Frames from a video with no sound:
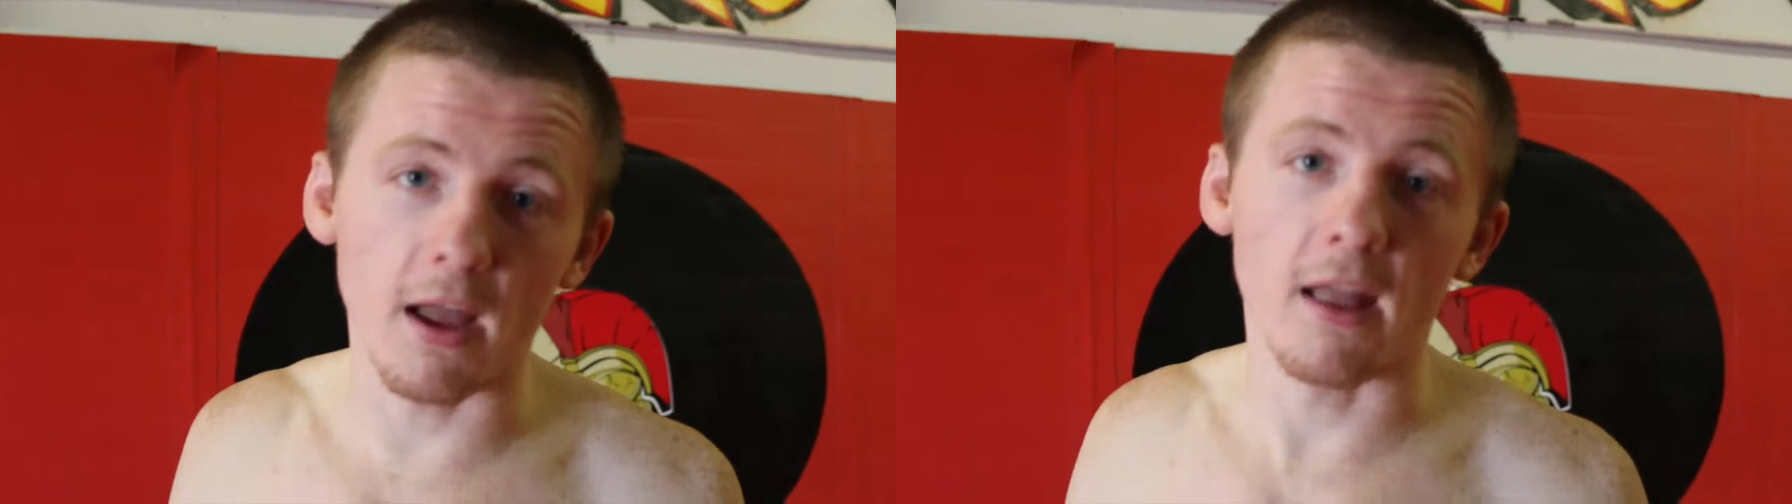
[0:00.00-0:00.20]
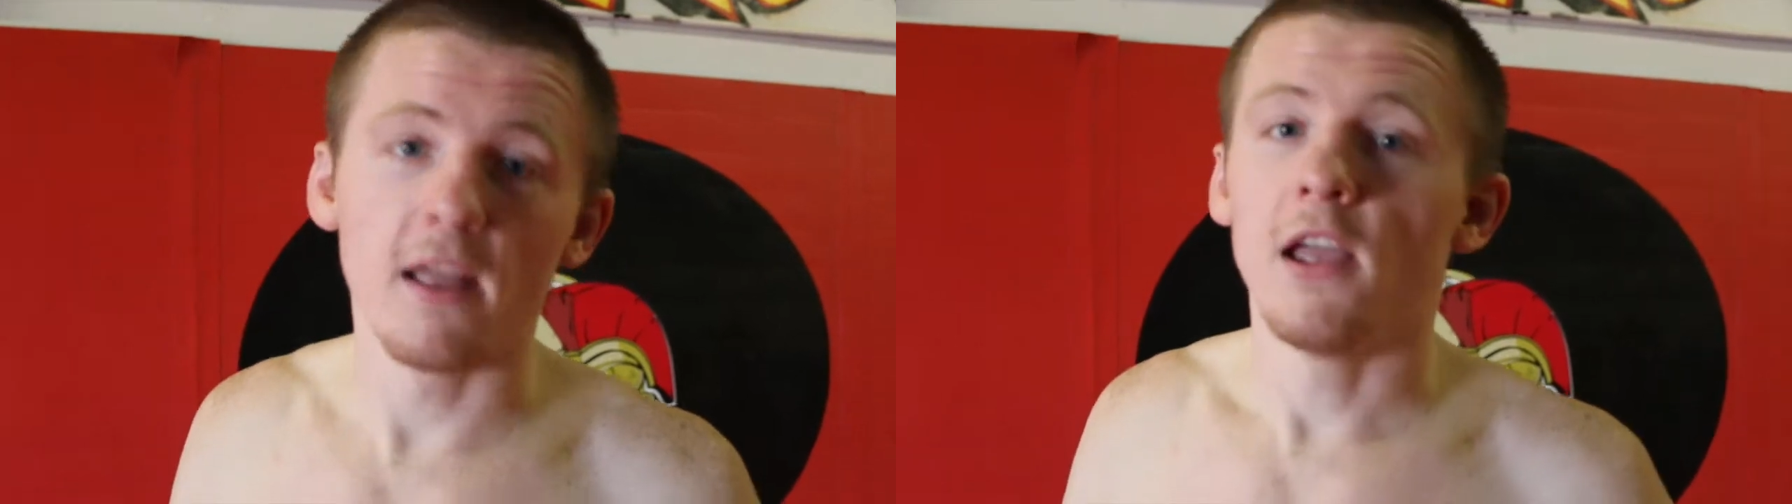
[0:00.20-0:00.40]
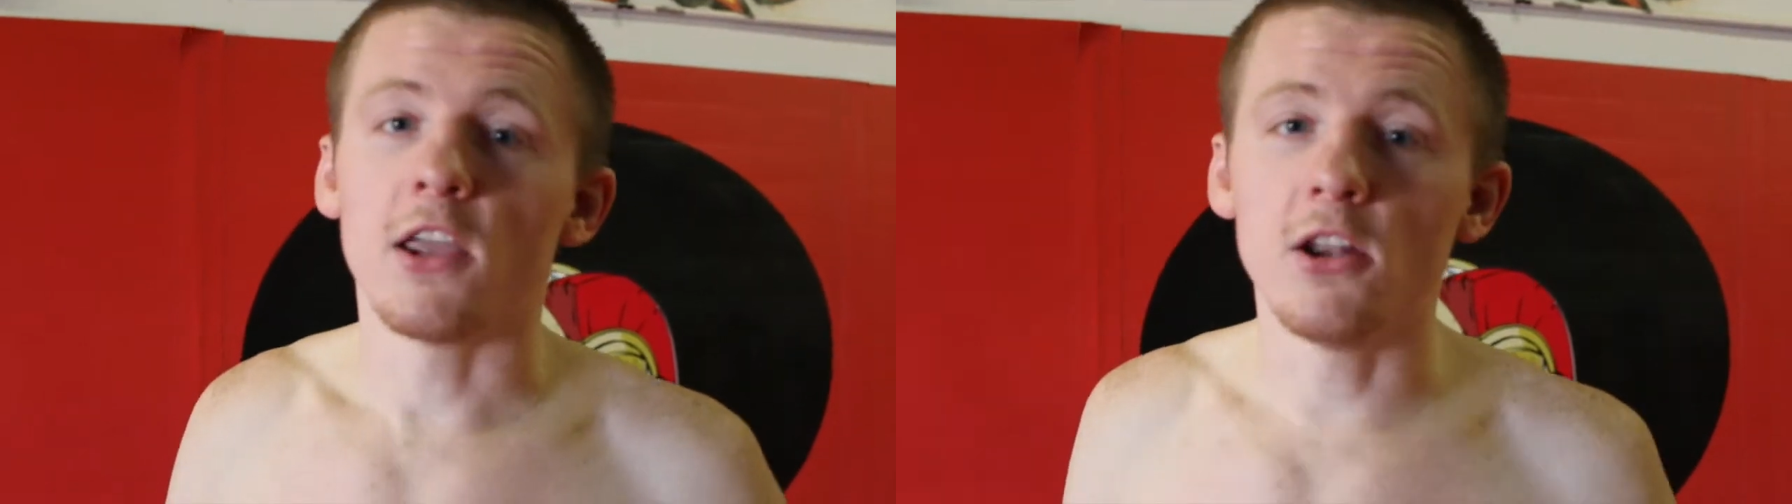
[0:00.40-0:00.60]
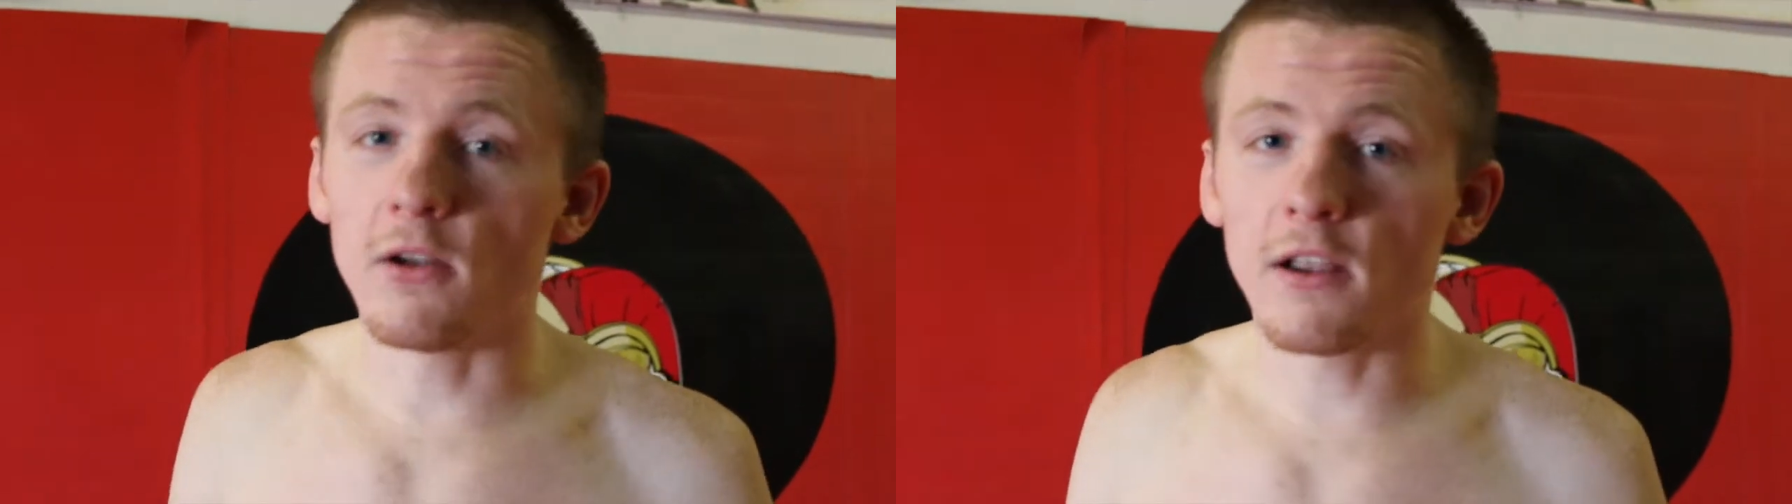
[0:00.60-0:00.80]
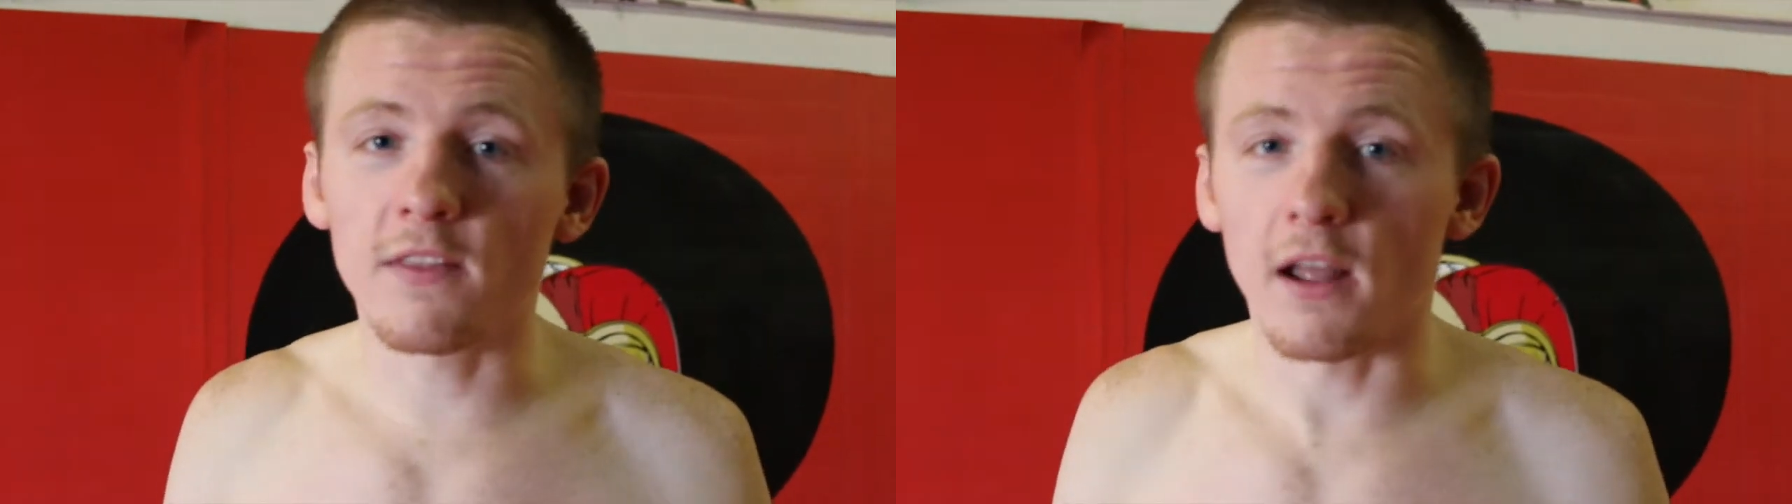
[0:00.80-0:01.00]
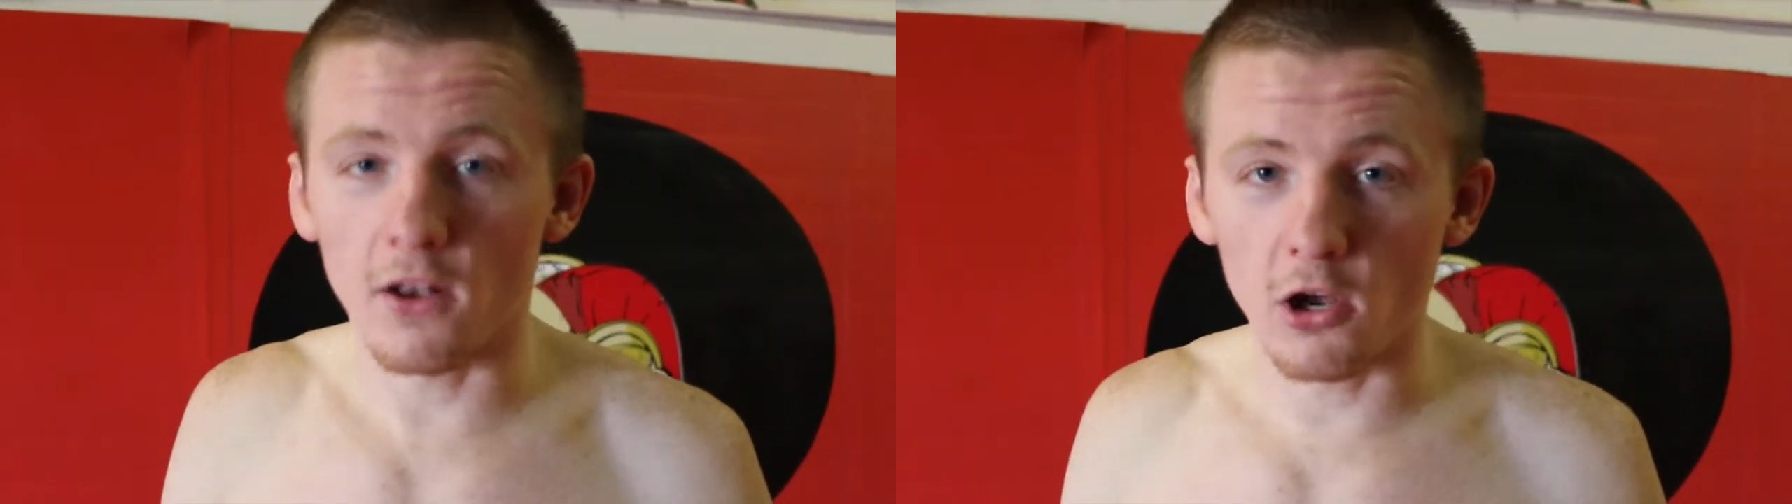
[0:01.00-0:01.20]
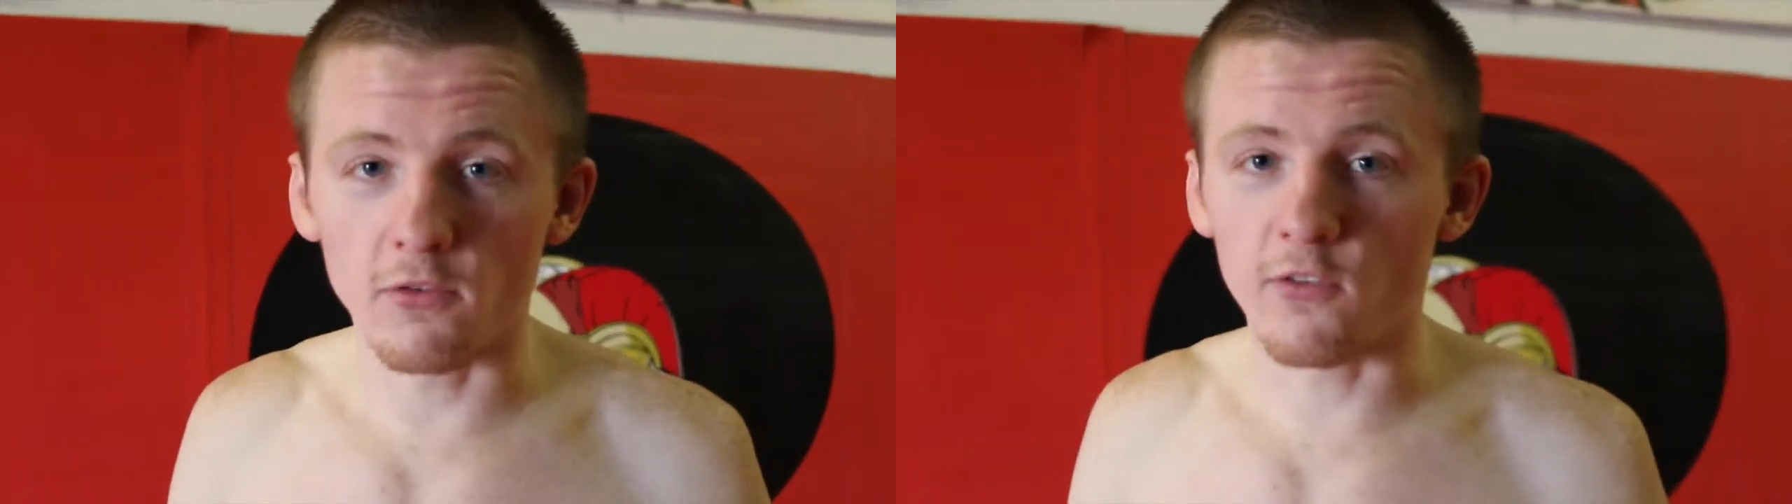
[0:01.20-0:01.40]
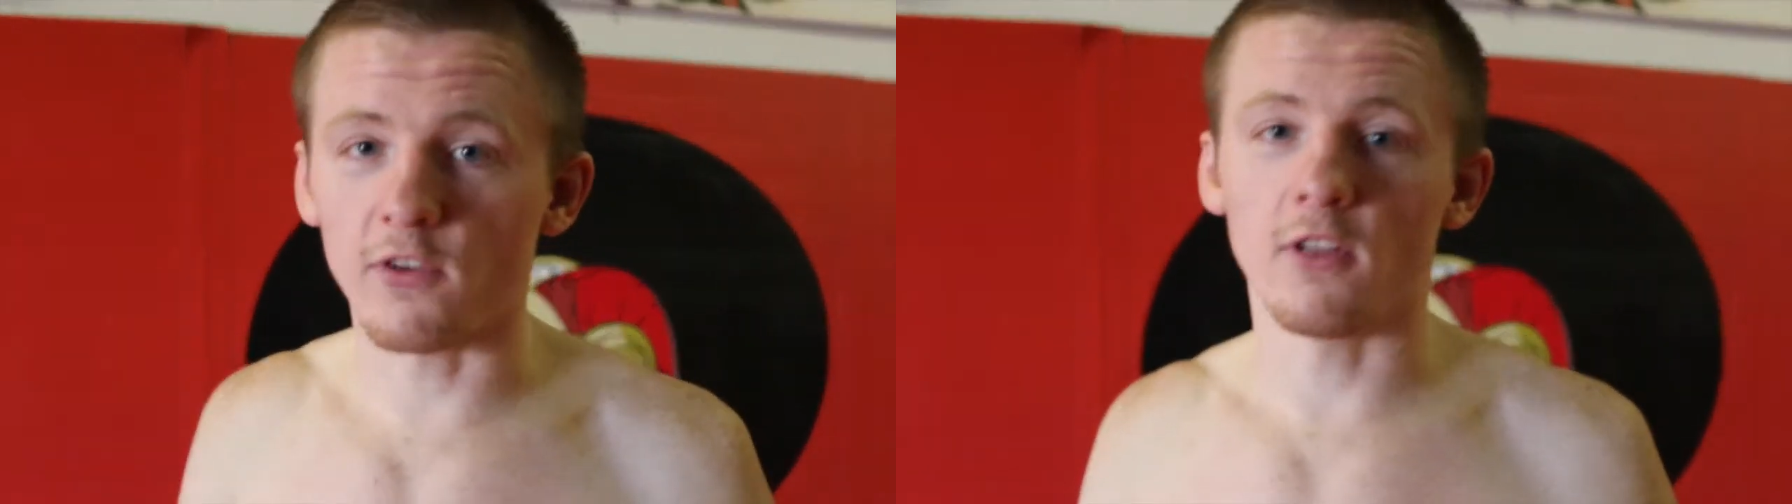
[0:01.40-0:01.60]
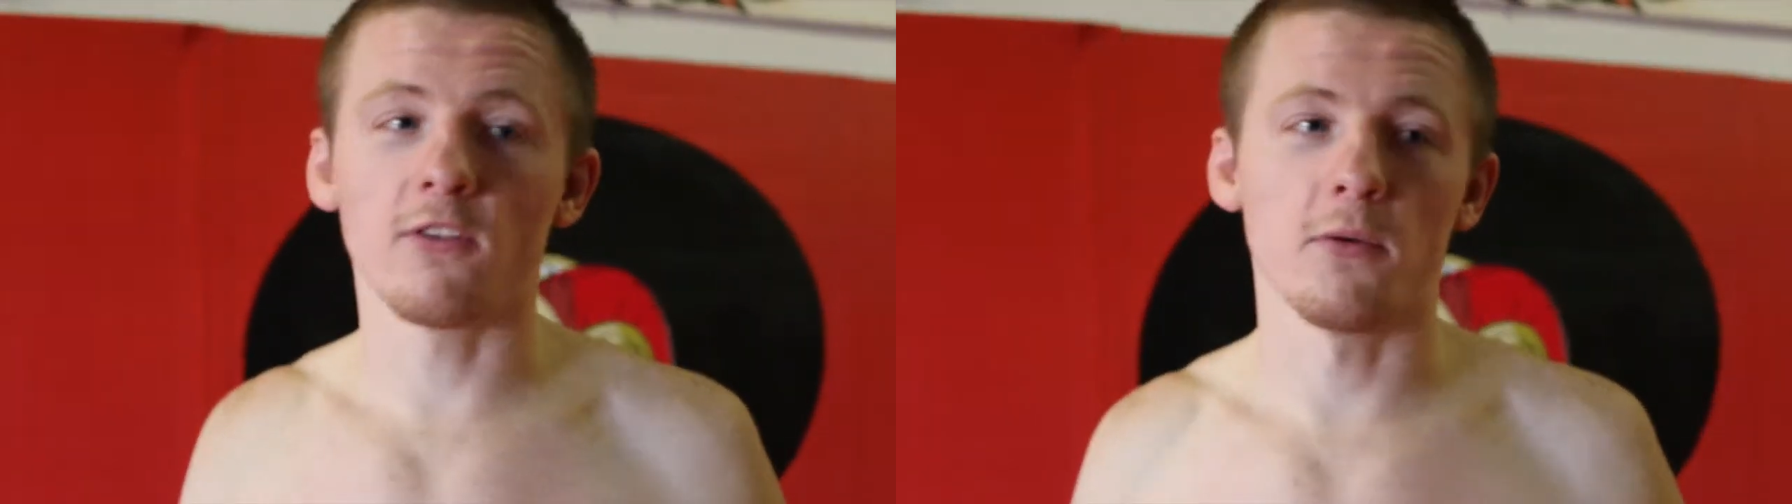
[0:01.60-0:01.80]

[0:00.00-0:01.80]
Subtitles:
that you don't get that nervous feeling.